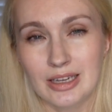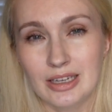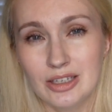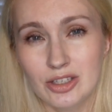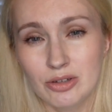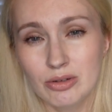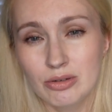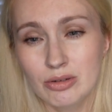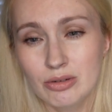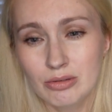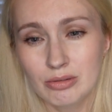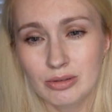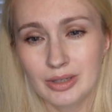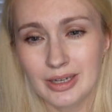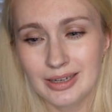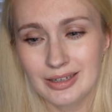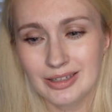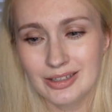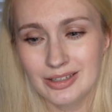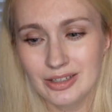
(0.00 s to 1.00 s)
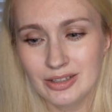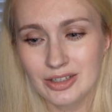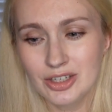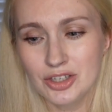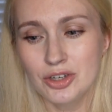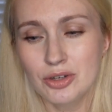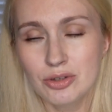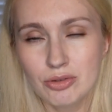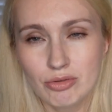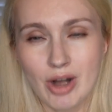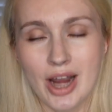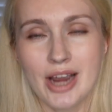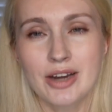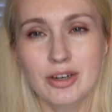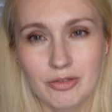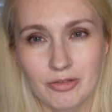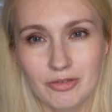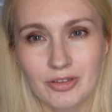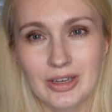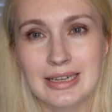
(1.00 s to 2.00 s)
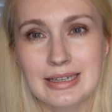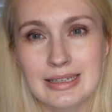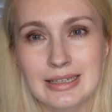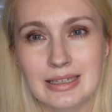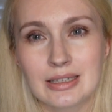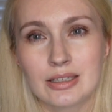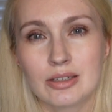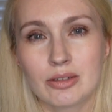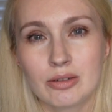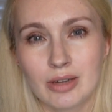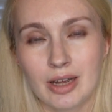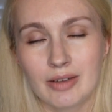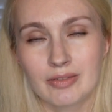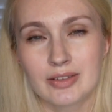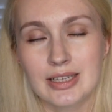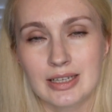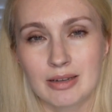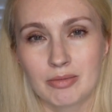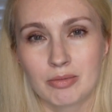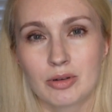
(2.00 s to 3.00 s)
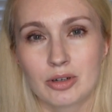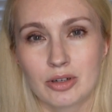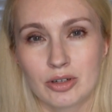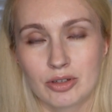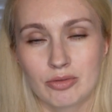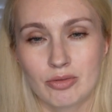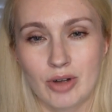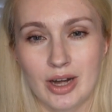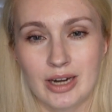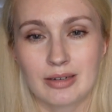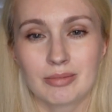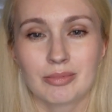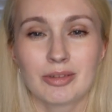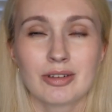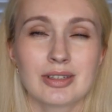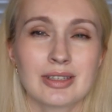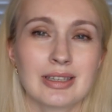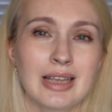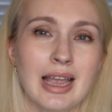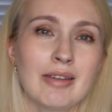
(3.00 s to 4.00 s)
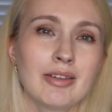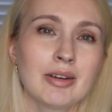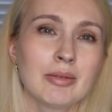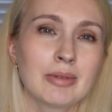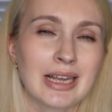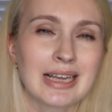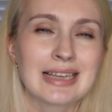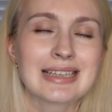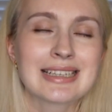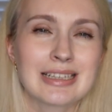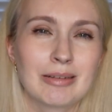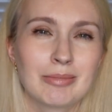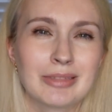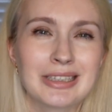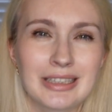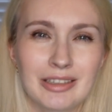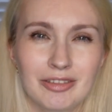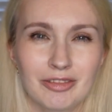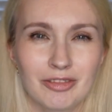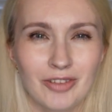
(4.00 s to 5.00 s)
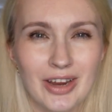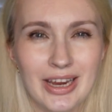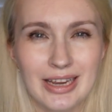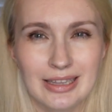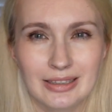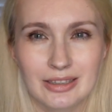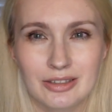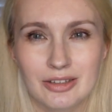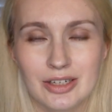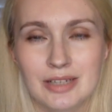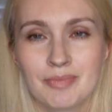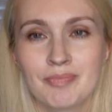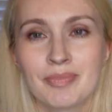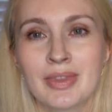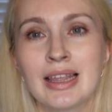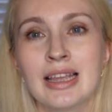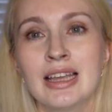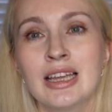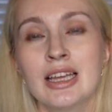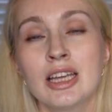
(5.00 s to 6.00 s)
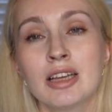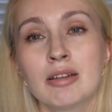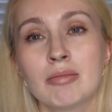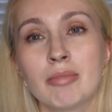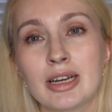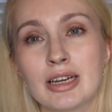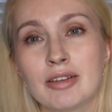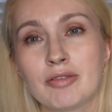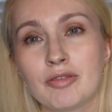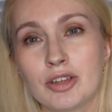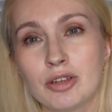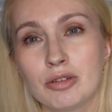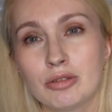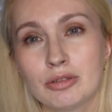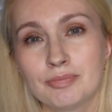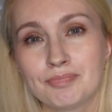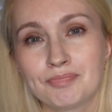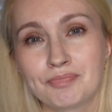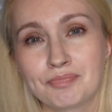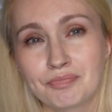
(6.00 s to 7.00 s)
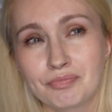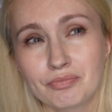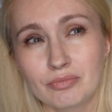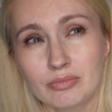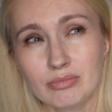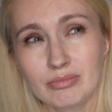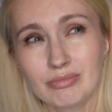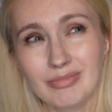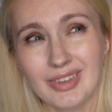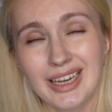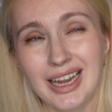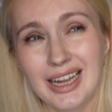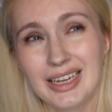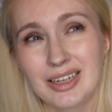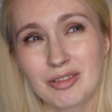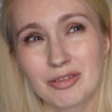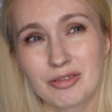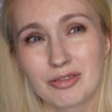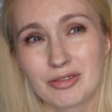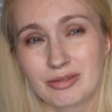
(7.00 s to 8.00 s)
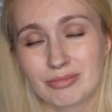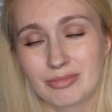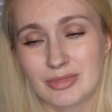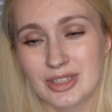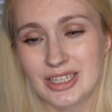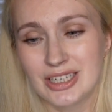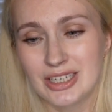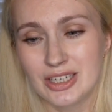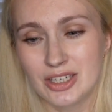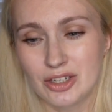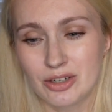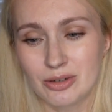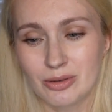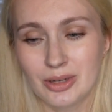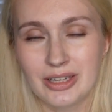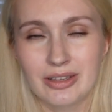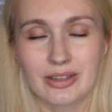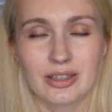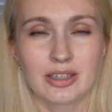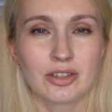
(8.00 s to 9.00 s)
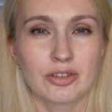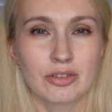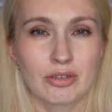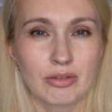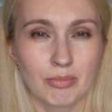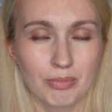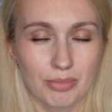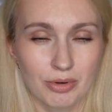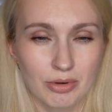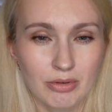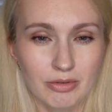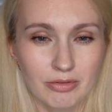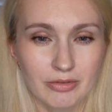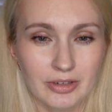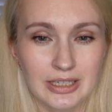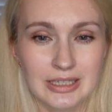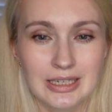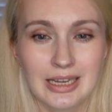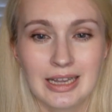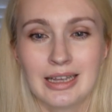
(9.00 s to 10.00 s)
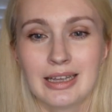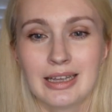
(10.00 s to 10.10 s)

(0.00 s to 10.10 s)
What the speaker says: Do you, like, did you try to fix it? Do you have this upward trend? Because everyone has some little failures, but if you kind of didn't do anything to improve it,